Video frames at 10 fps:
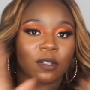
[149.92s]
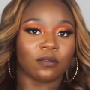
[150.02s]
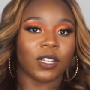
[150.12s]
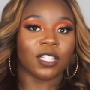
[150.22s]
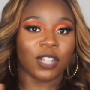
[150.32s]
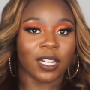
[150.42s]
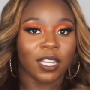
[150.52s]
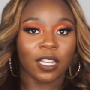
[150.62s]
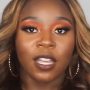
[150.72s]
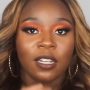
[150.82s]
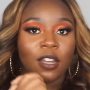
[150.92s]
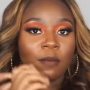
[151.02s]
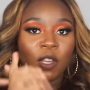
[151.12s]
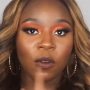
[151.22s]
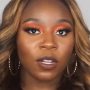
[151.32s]
I'm really trying to get. Don't
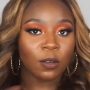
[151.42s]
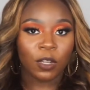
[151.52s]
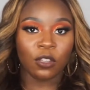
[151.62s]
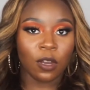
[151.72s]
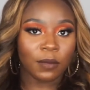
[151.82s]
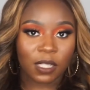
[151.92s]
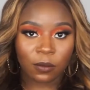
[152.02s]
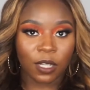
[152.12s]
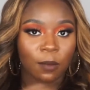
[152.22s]
be going nowhere you're gonna be sweating.